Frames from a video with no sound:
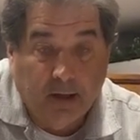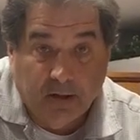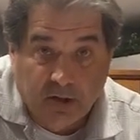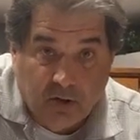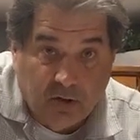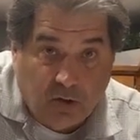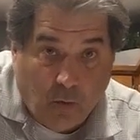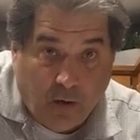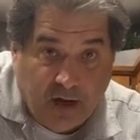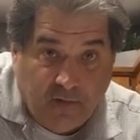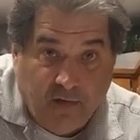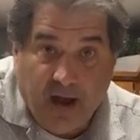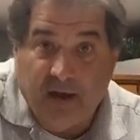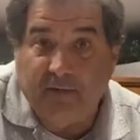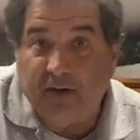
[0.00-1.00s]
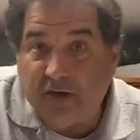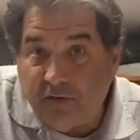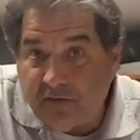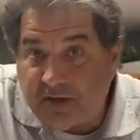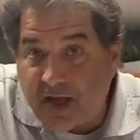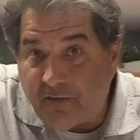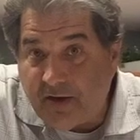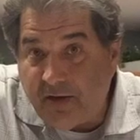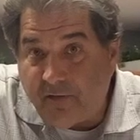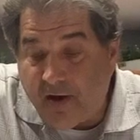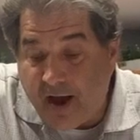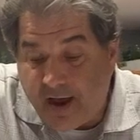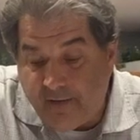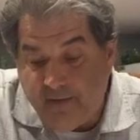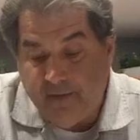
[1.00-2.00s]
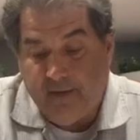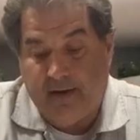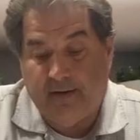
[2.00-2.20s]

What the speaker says: 225 to 275.